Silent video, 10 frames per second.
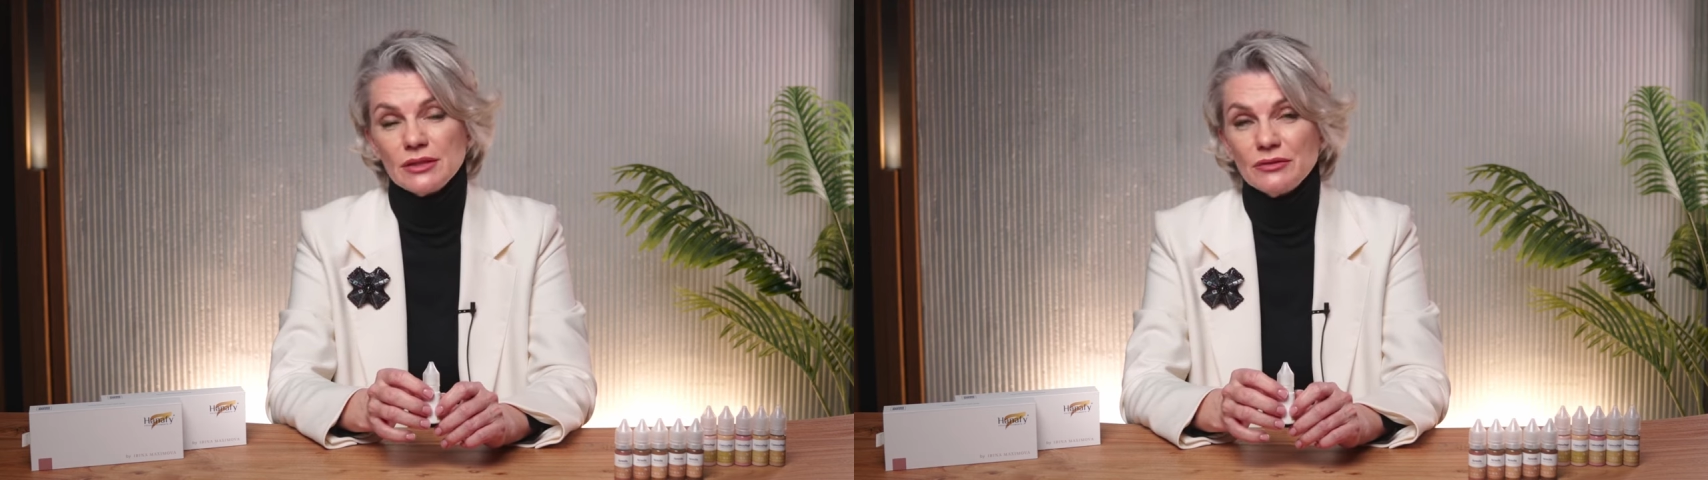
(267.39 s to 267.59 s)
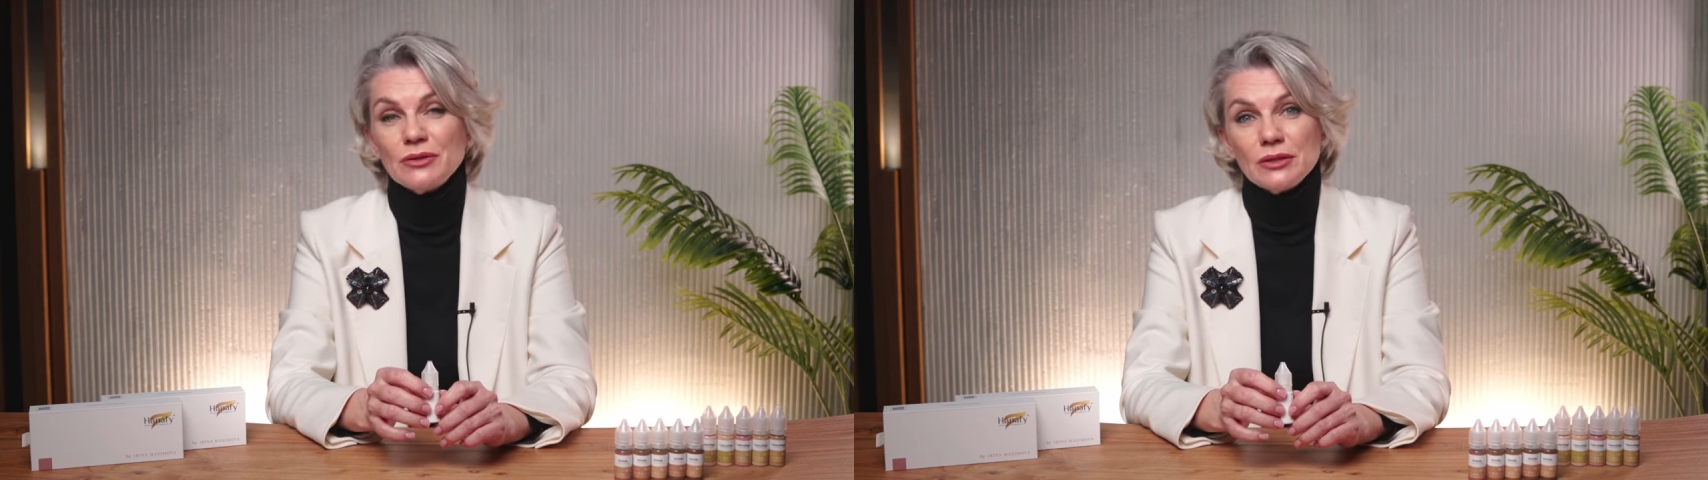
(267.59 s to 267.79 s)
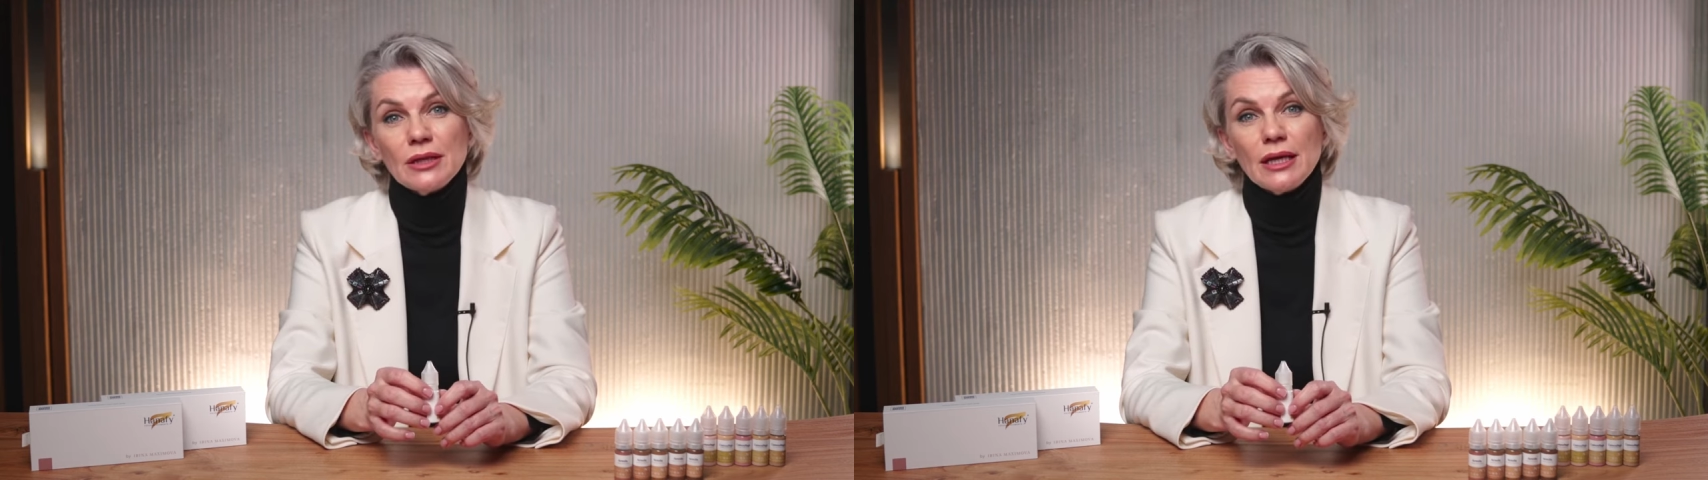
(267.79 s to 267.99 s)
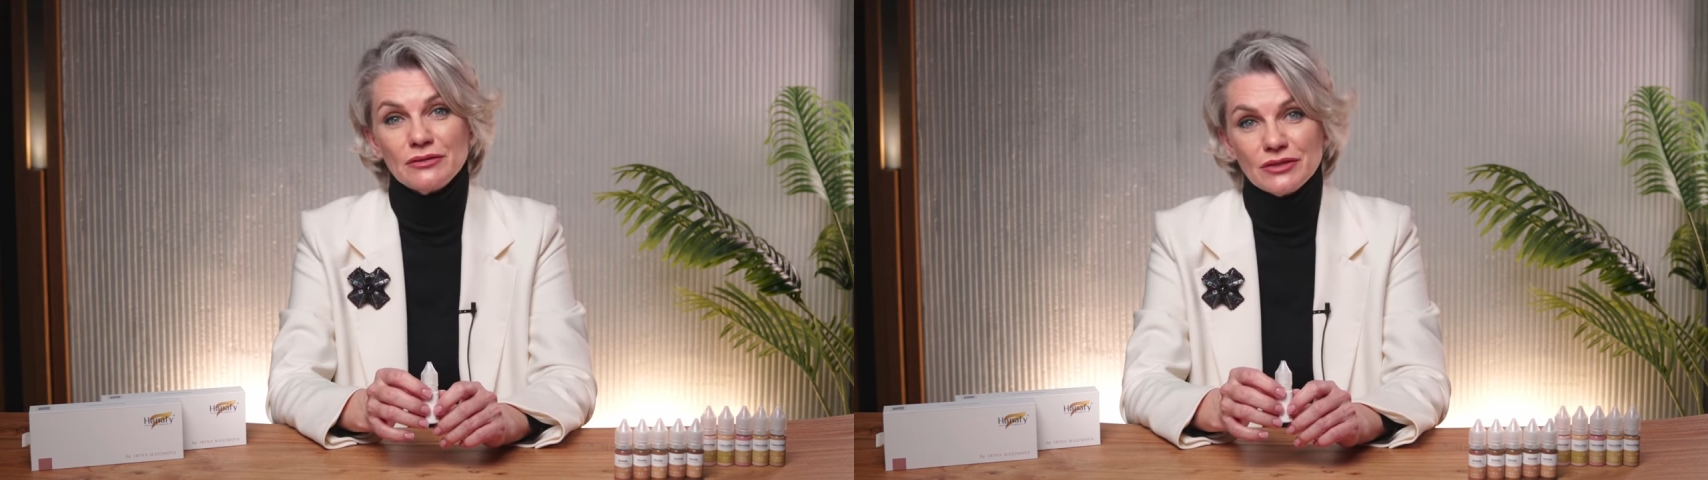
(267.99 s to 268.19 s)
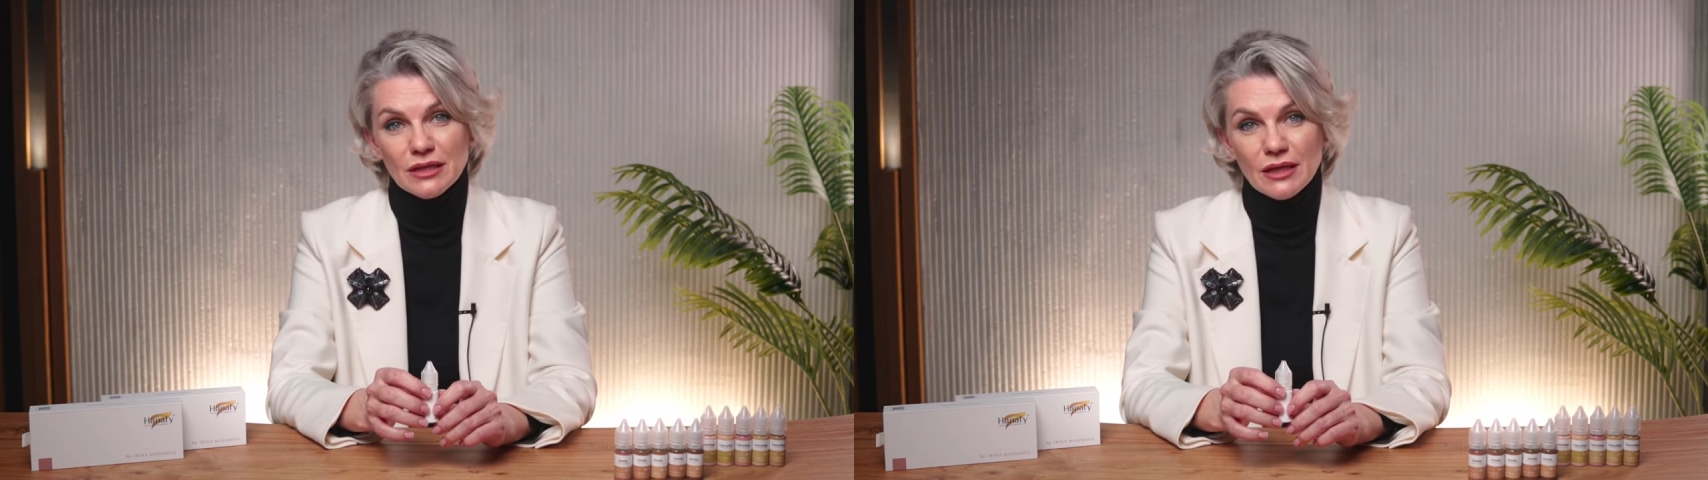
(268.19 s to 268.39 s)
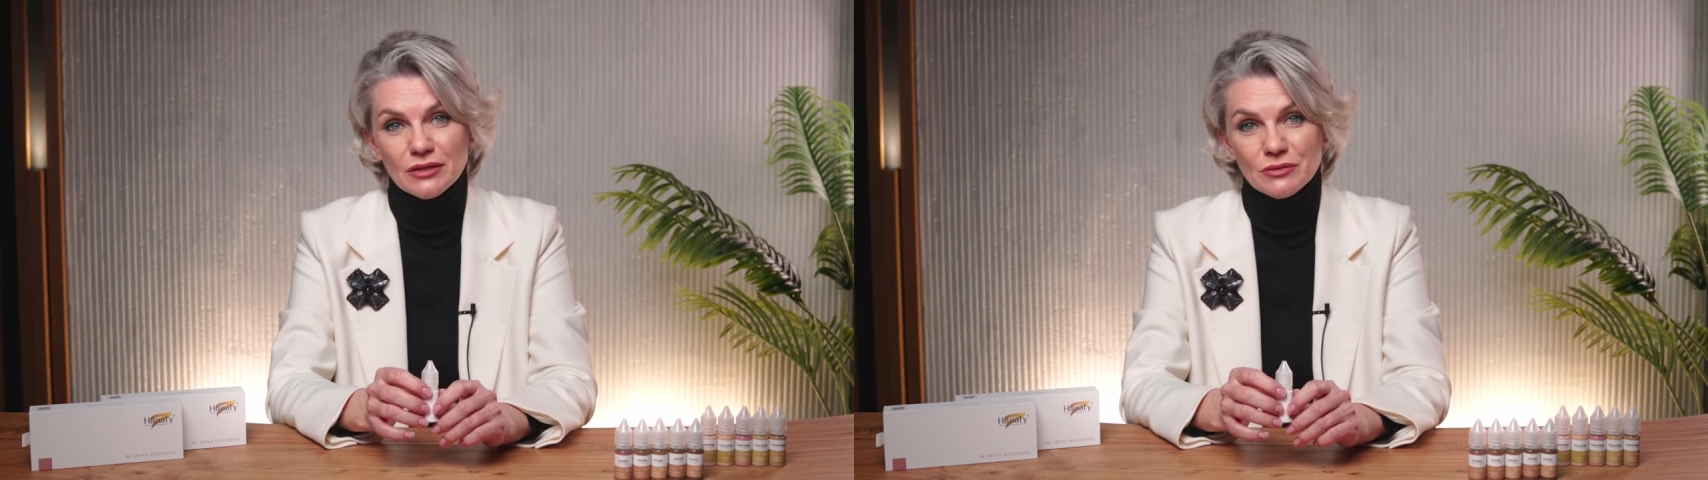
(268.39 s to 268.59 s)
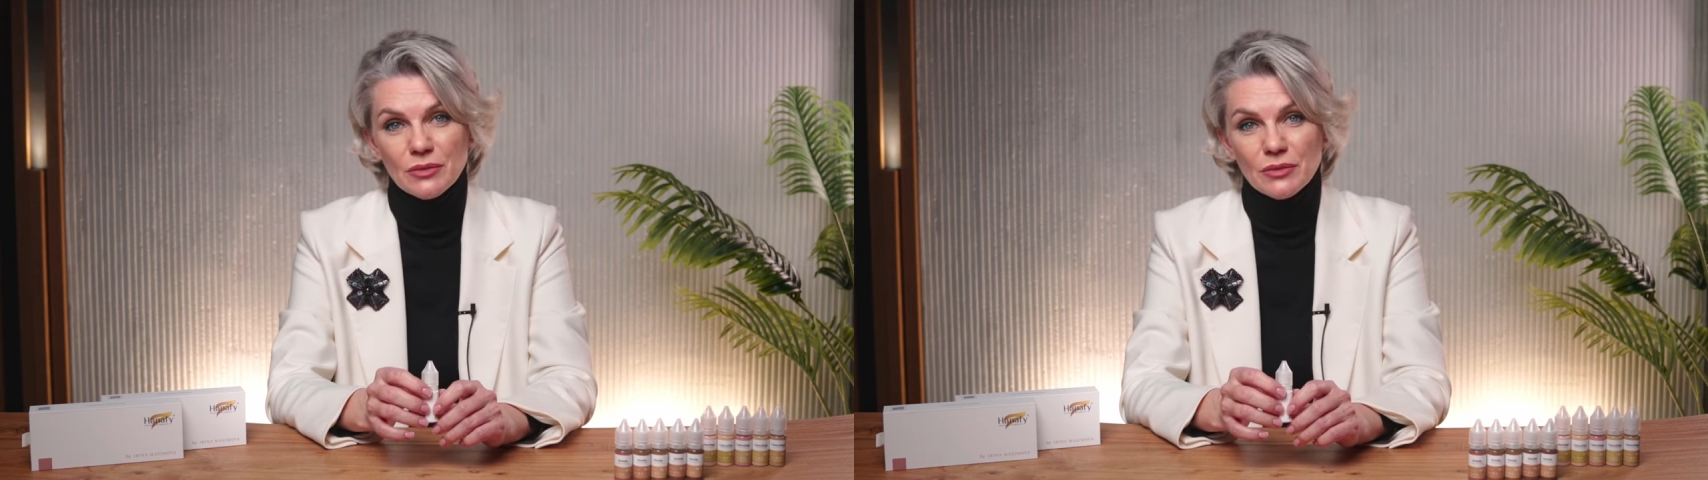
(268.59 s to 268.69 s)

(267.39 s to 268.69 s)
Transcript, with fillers: different lifestyles,